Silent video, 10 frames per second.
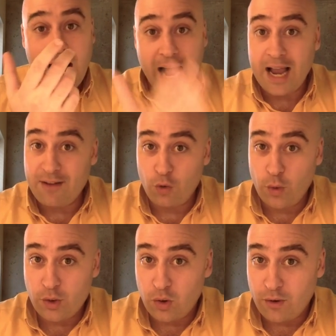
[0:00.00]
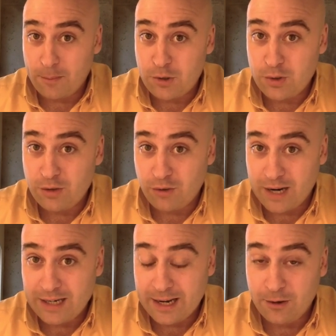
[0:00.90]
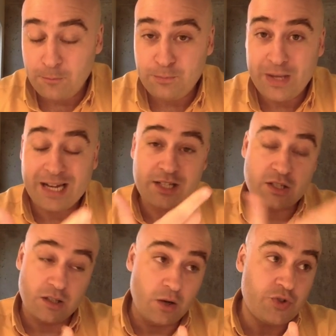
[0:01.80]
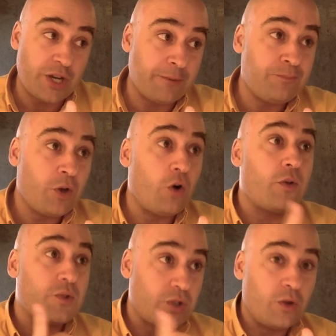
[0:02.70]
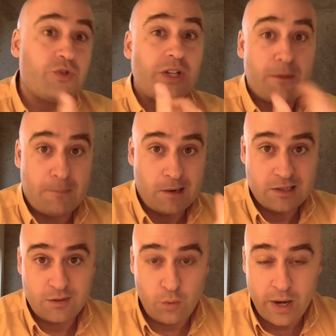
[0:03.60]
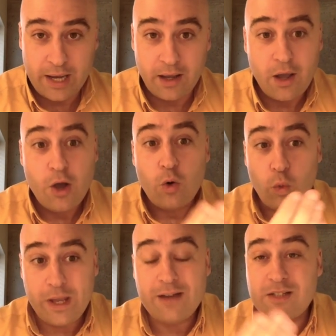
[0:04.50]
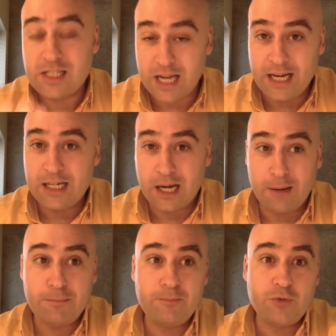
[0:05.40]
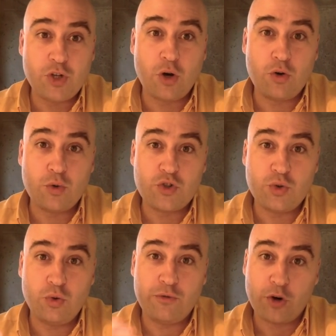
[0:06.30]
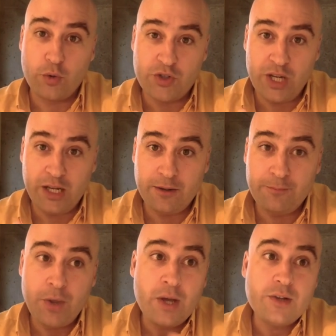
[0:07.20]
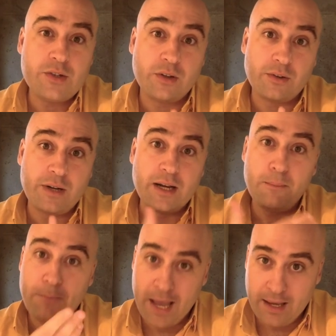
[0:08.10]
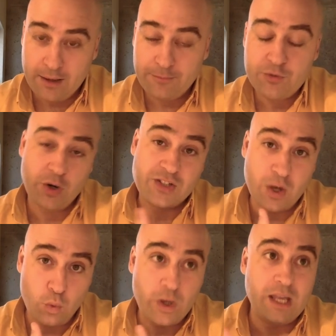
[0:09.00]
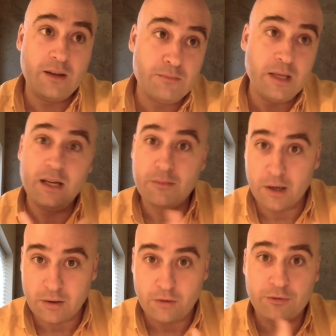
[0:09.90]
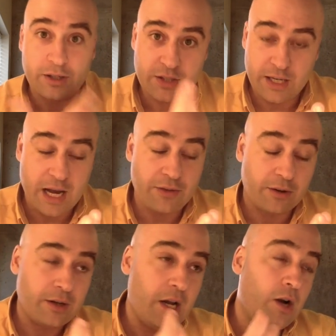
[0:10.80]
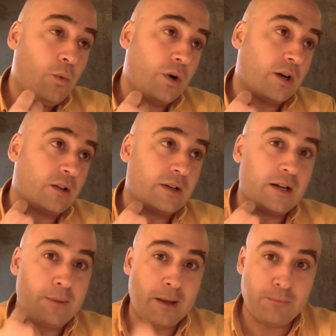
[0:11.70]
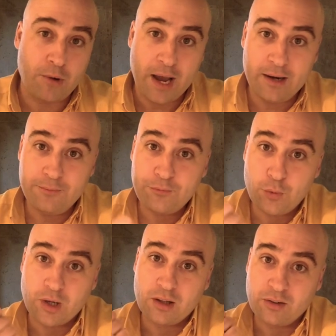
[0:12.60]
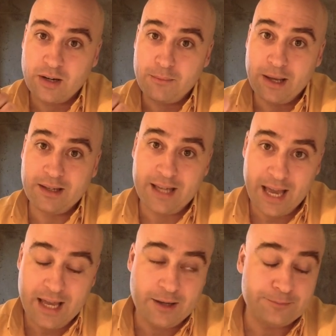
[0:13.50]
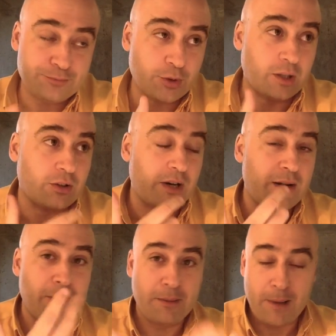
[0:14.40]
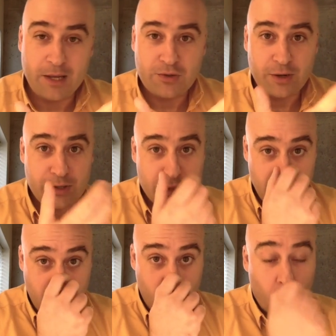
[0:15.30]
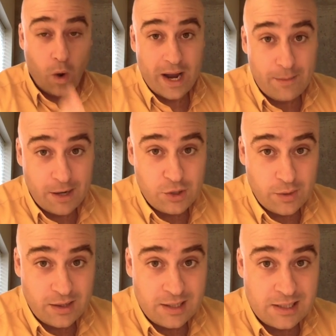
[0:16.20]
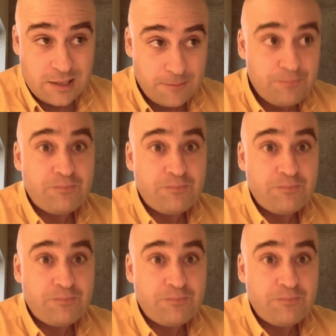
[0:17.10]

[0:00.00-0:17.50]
I have a window of opportunity right now, and it's closing, although it's closing in a positive way. We have signed up to go to a school for cuisine to learn how to bake. So I say we, me and my girlfriend together. We're going to learn how to bake bread. We're going to learn how to bake cake. We're going to learn how to make pastries. Why am I doing this?